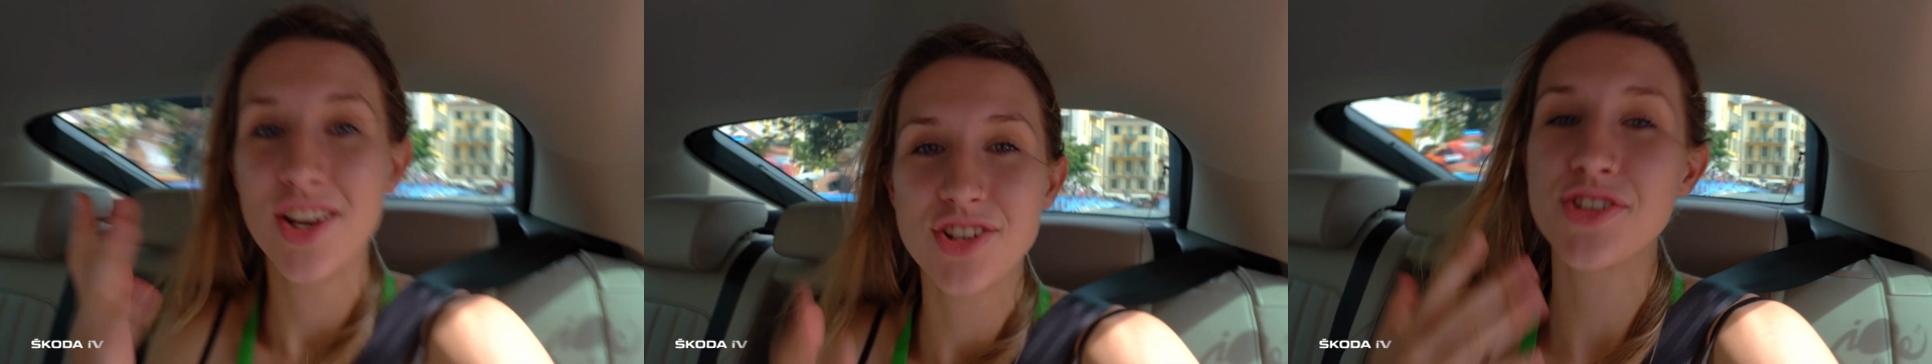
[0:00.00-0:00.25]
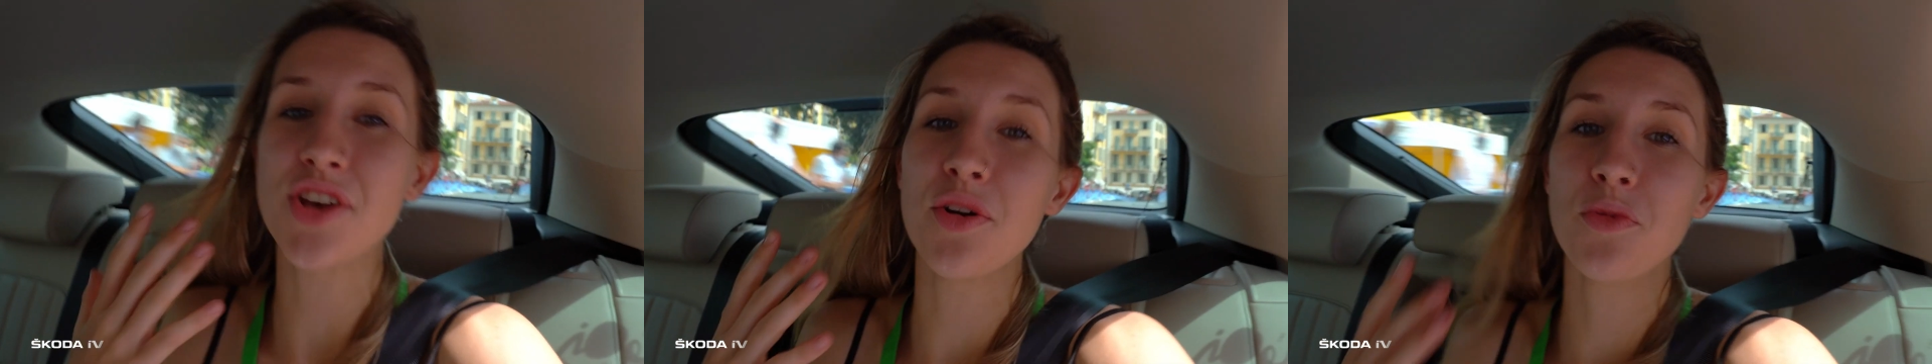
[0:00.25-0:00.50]

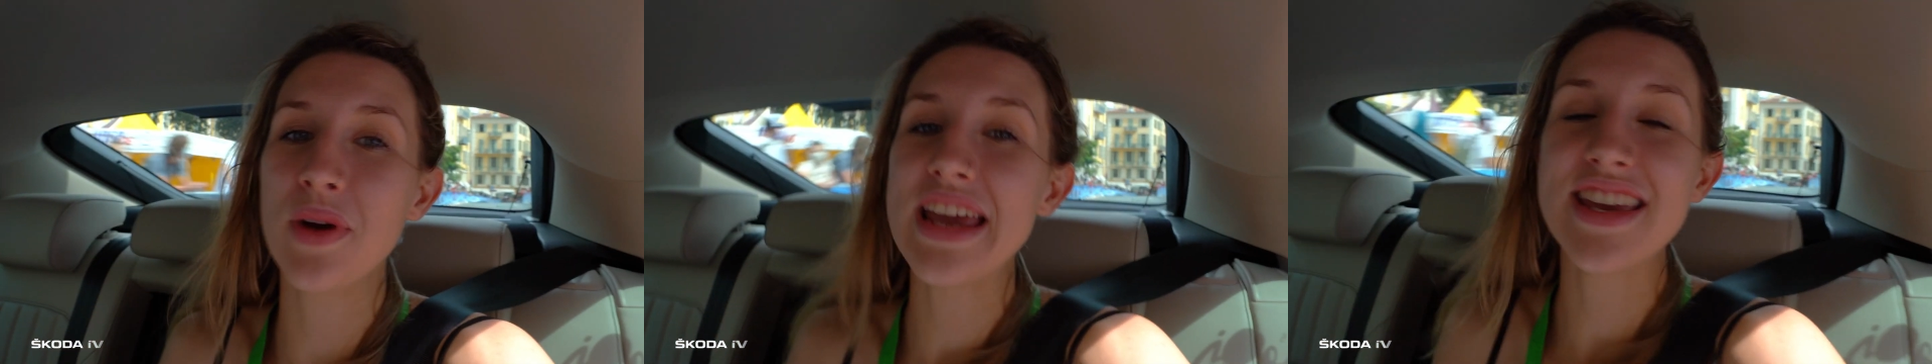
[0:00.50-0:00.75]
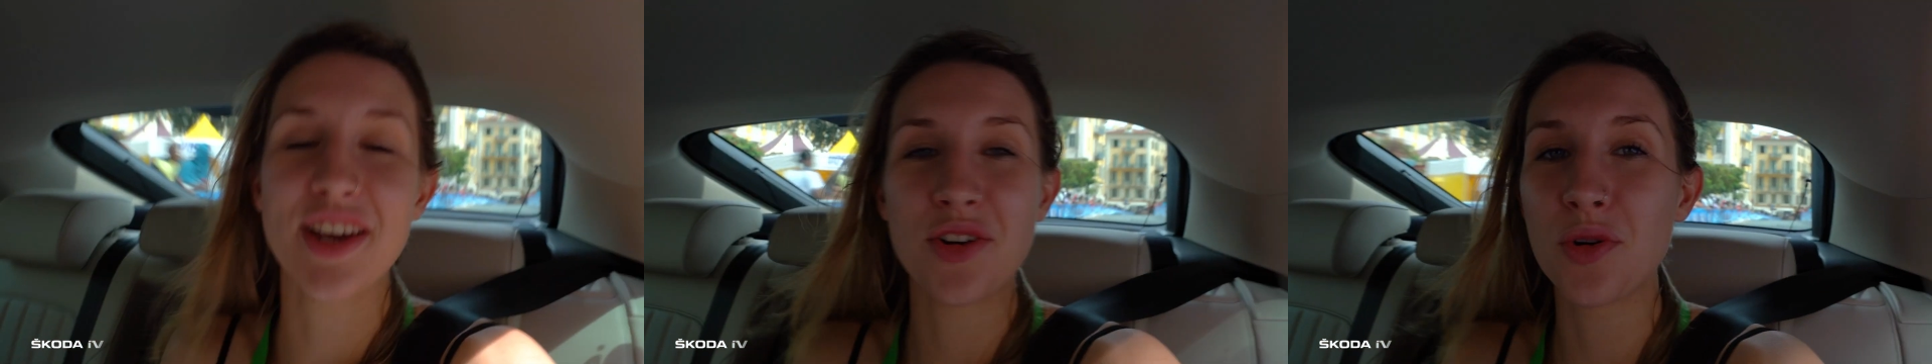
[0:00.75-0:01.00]
just so we
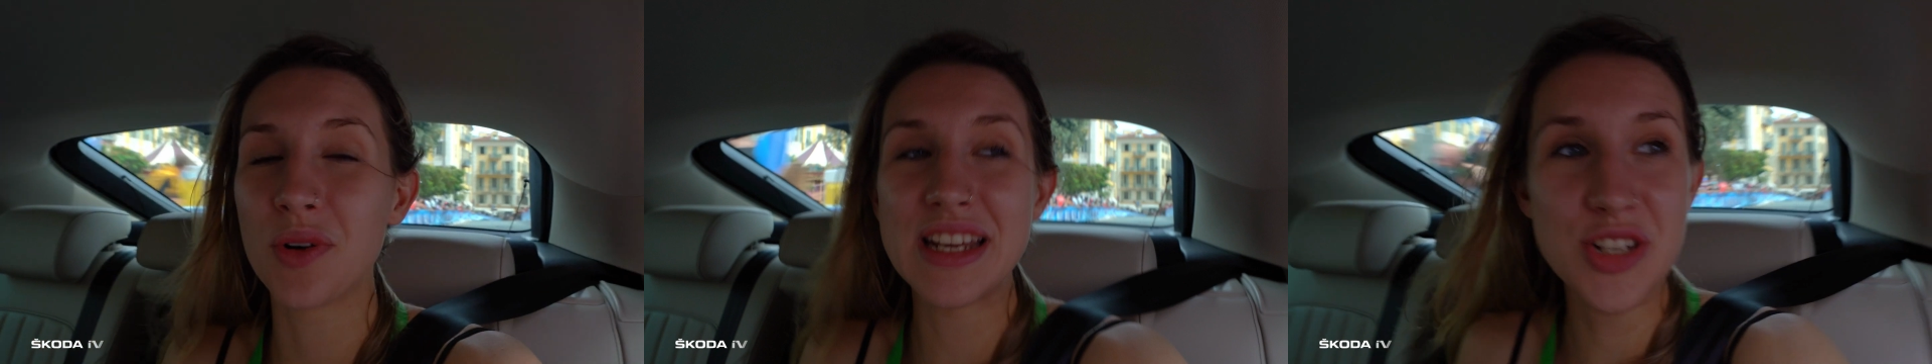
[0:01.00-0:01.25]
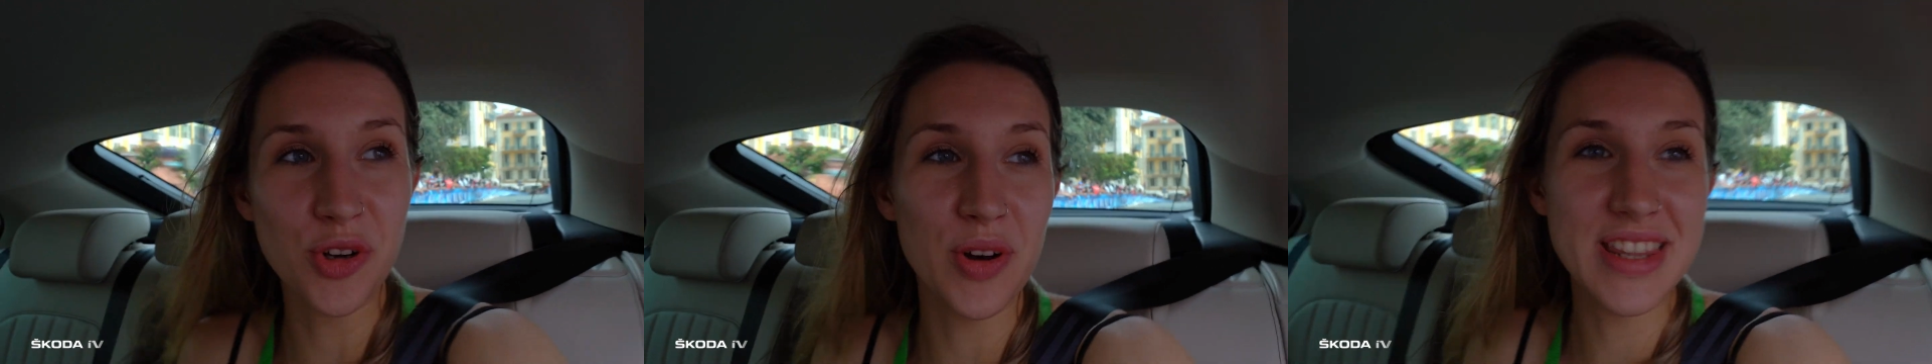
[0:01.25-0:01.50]
can all
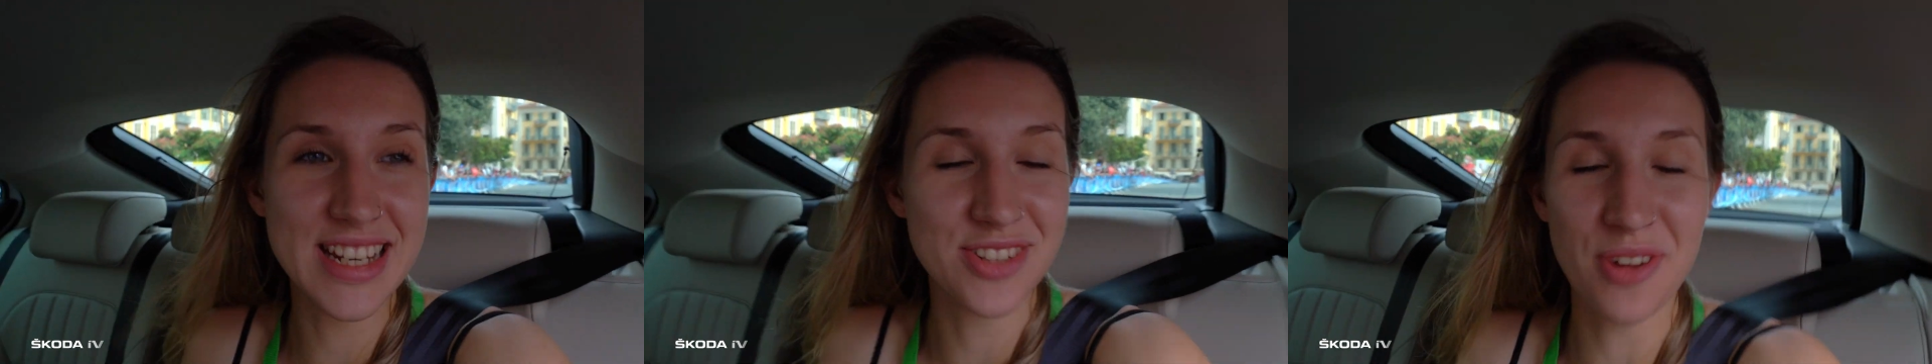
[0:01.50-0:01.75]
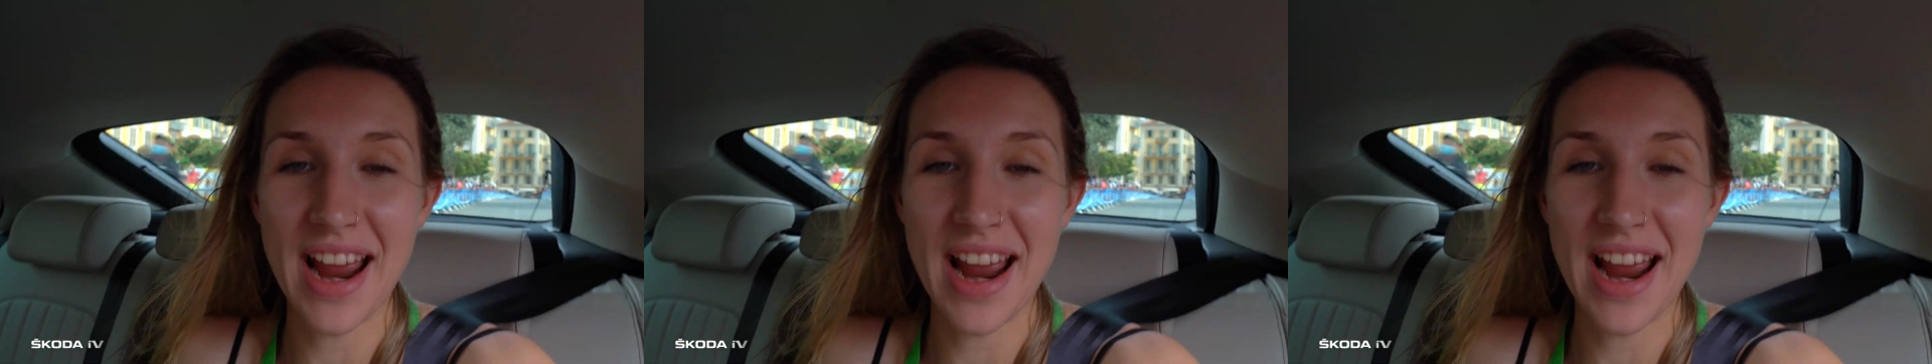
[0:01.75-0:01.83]
enjoy this